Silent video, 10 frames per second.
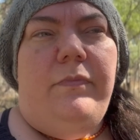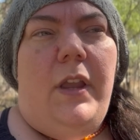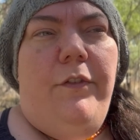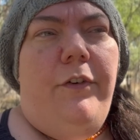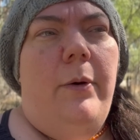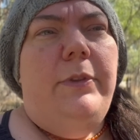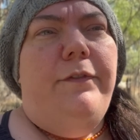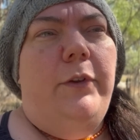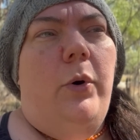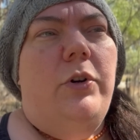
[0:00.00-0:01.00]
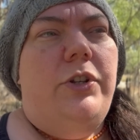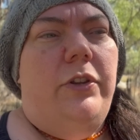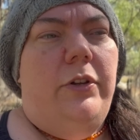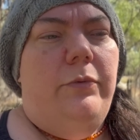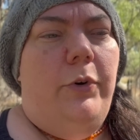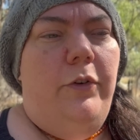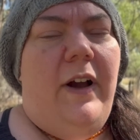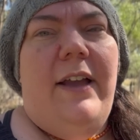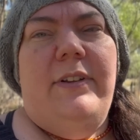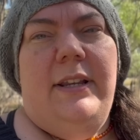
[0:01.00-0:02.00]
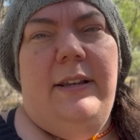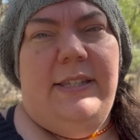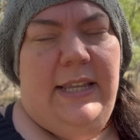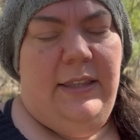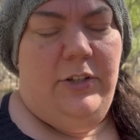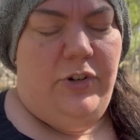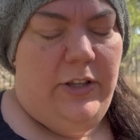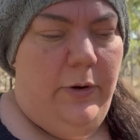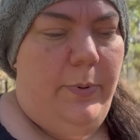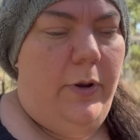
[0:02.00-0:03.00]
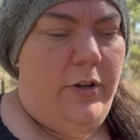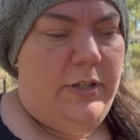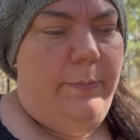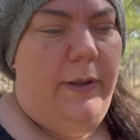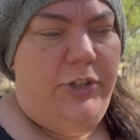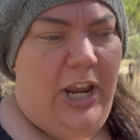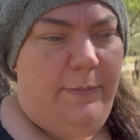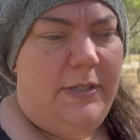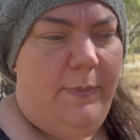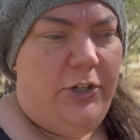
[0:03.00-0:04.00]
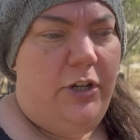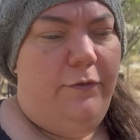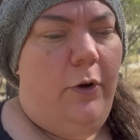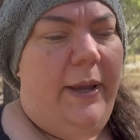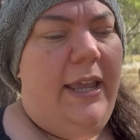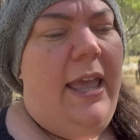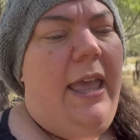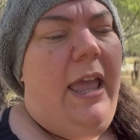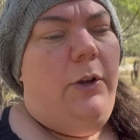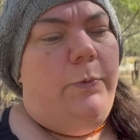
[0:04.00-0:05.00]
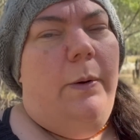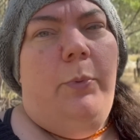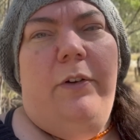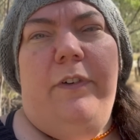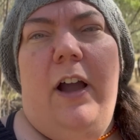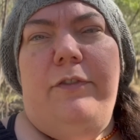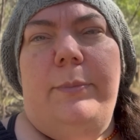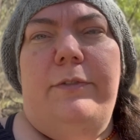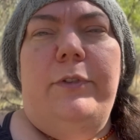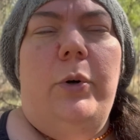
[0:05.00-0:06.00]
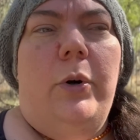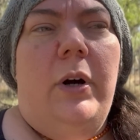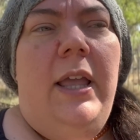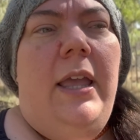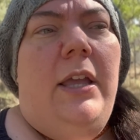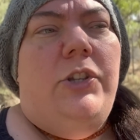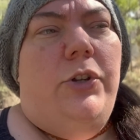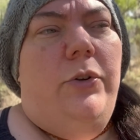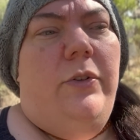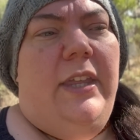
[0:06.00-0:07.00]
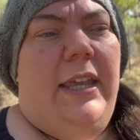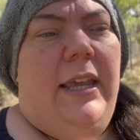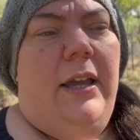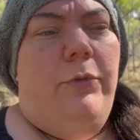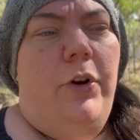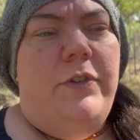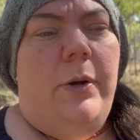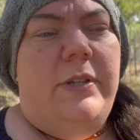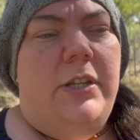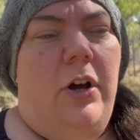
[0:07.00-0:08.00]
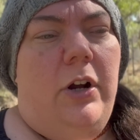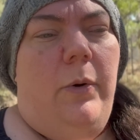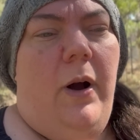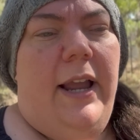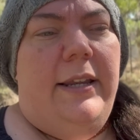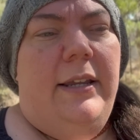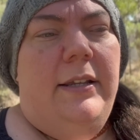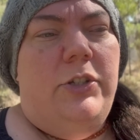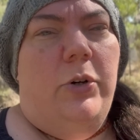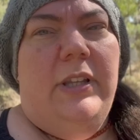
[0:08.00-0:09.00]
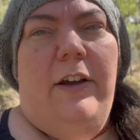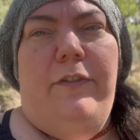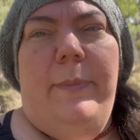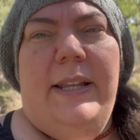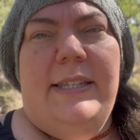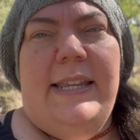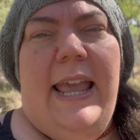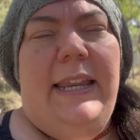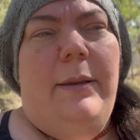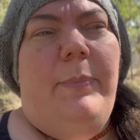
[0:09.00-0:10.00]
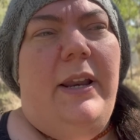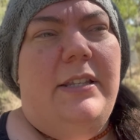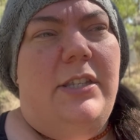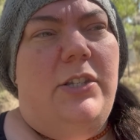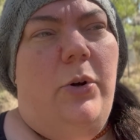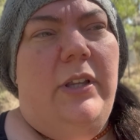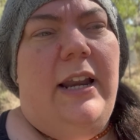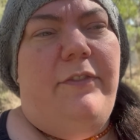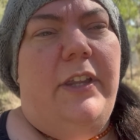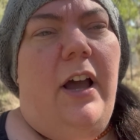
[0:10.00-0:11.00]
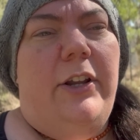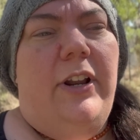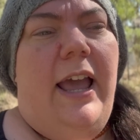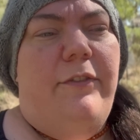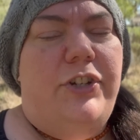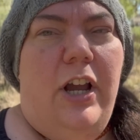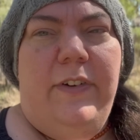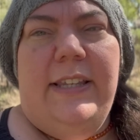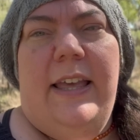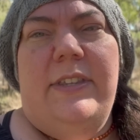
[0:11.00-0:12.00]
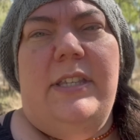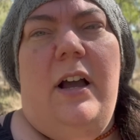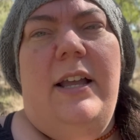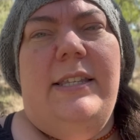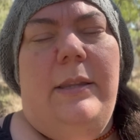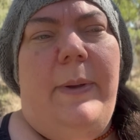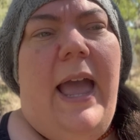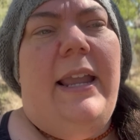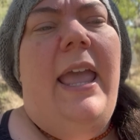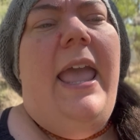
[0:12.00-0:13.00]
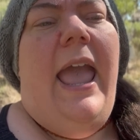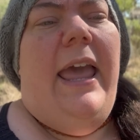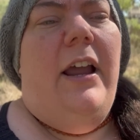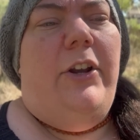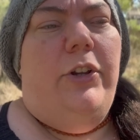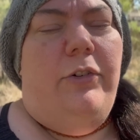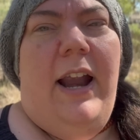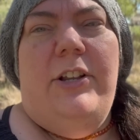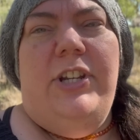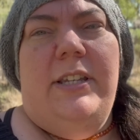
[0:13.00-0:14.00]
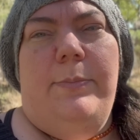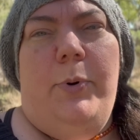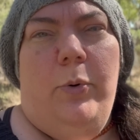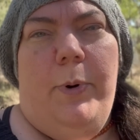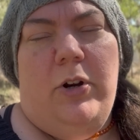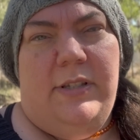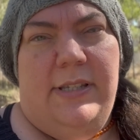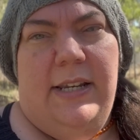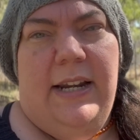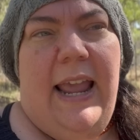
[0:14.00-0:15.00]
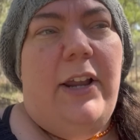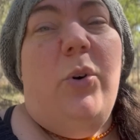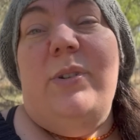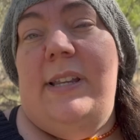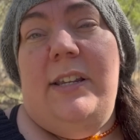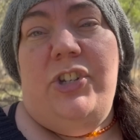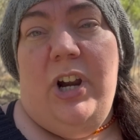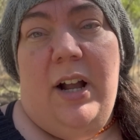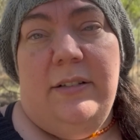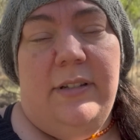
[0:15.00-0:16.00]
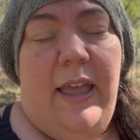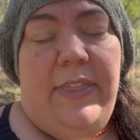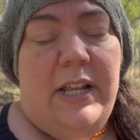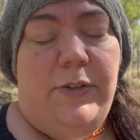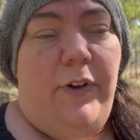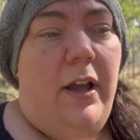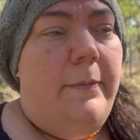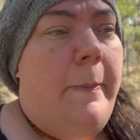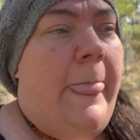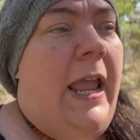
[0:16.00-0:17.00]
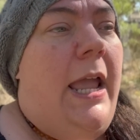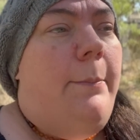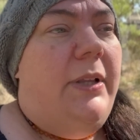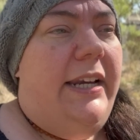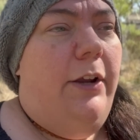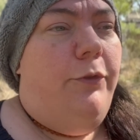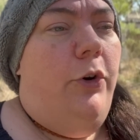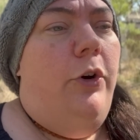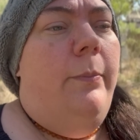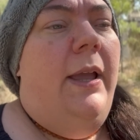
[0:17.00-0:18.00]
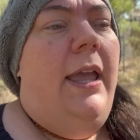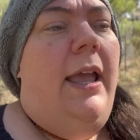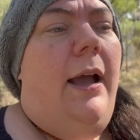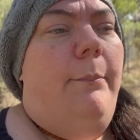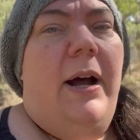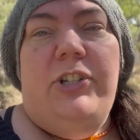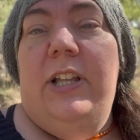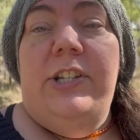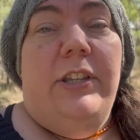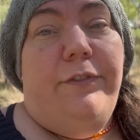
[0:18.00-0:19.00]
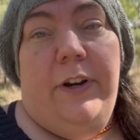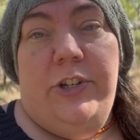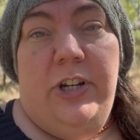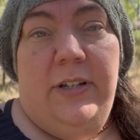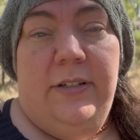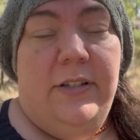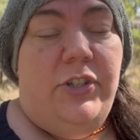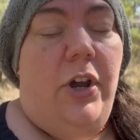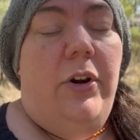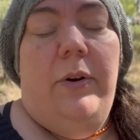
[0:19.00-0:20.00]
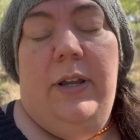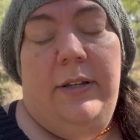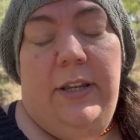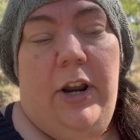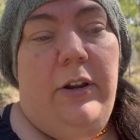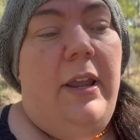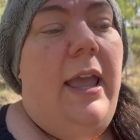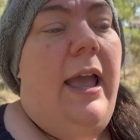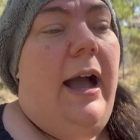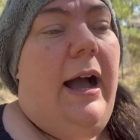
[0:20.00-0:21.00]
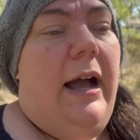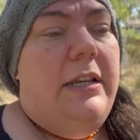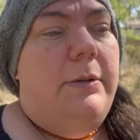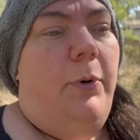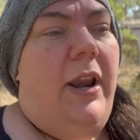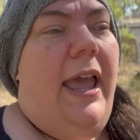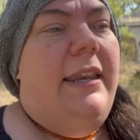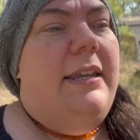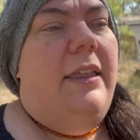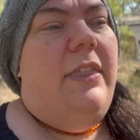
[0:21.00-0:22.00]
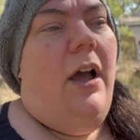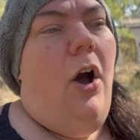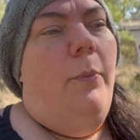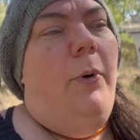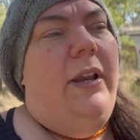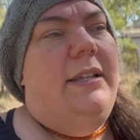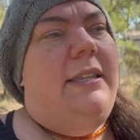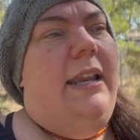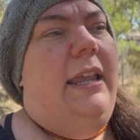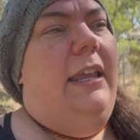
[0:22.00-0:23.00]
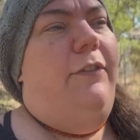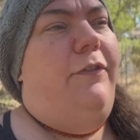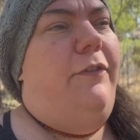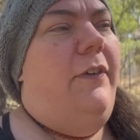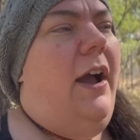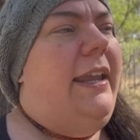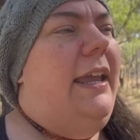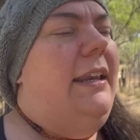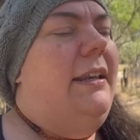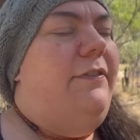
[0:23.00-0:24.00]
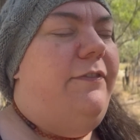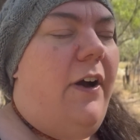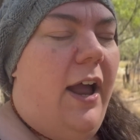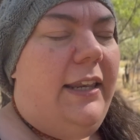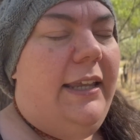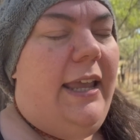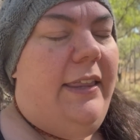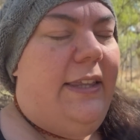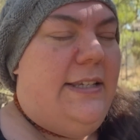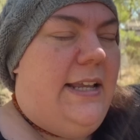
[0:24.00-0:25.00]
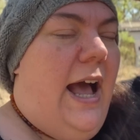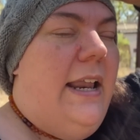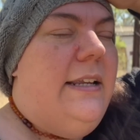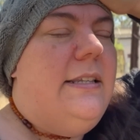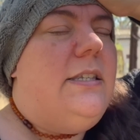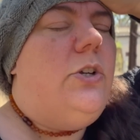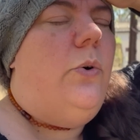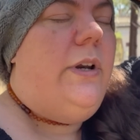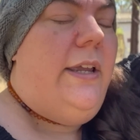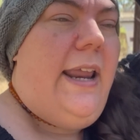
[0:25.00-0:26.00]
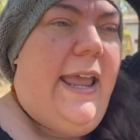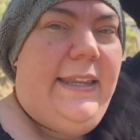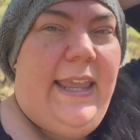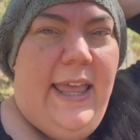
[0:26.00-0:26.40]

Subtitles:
from the floor to the roof. I haven't seen the trailer in person, but James measured it for me. It was 1.5 from the floor to the roof, so it's not quite tall enough for me to stand in, but it's tall enough that I could have shelving down the sides and the back, and I could crouch in to pull boxes in and out or send a child, and that's fine. Plenty of room, much larger than a fridge. So, to put, and the whole point is that if I can finally get these gardens sorted and